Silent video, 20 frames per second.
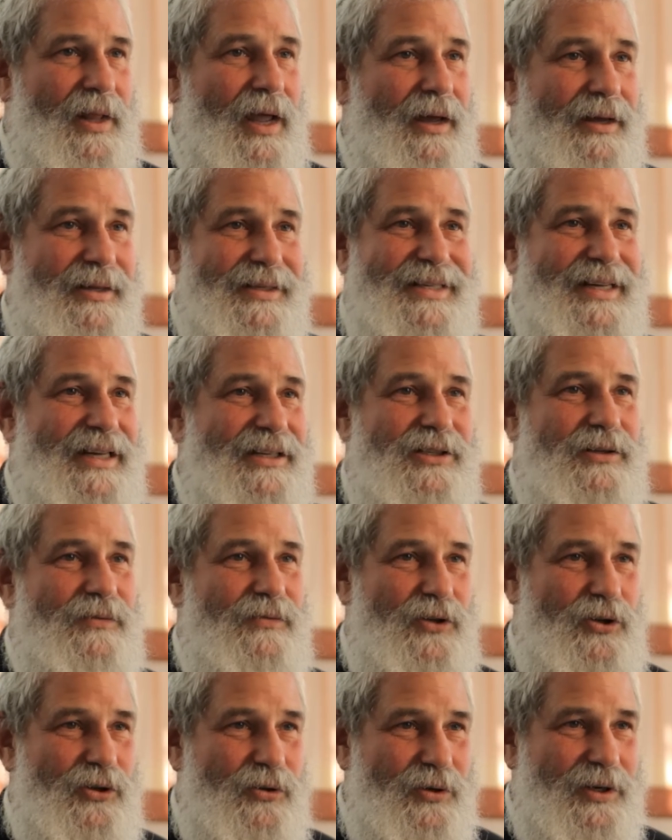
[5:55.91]
a sense of
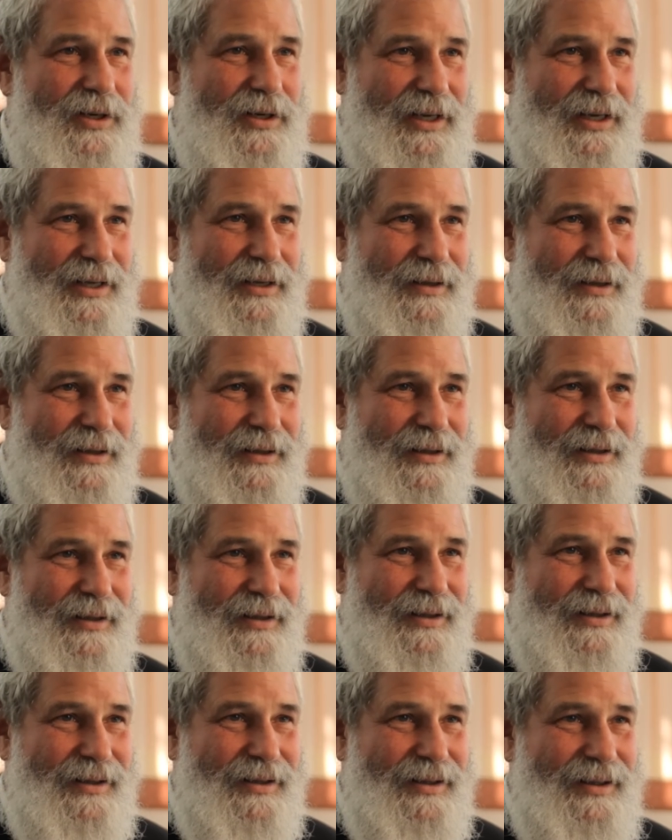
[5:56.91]
unity
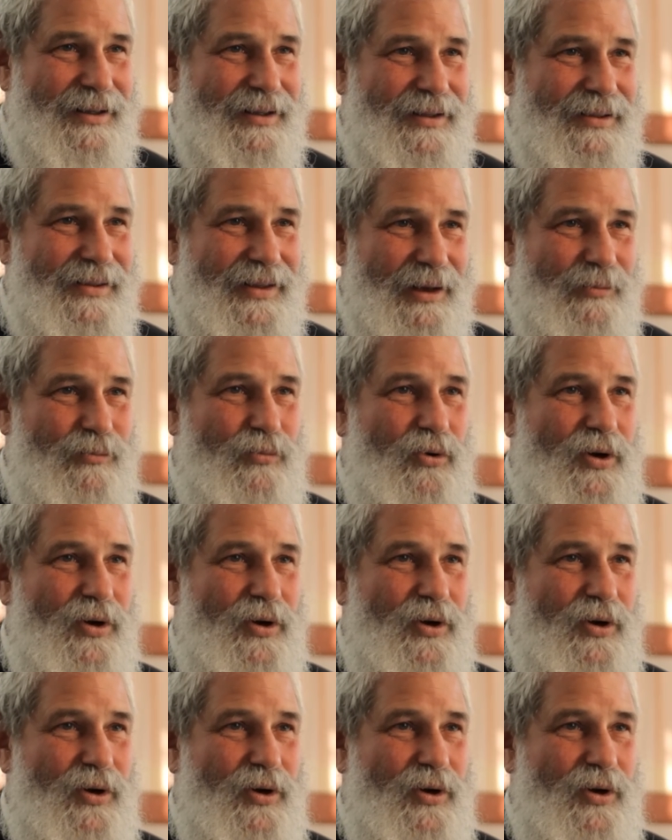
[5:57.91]
that